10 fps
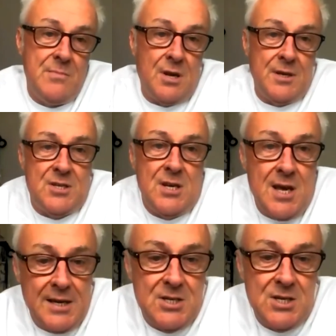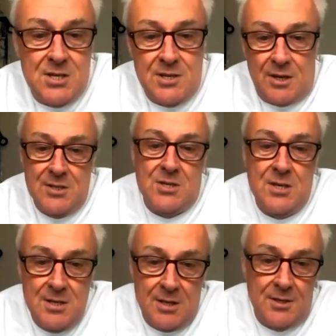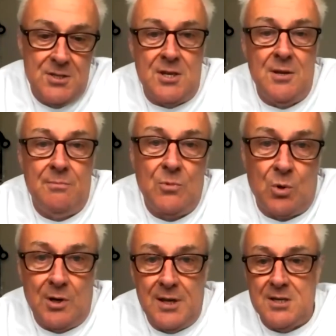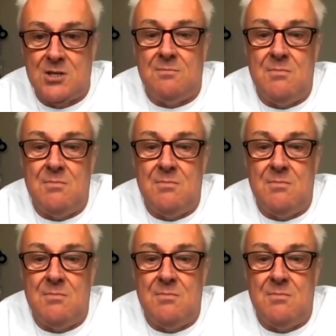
1980 to 1990, more or less,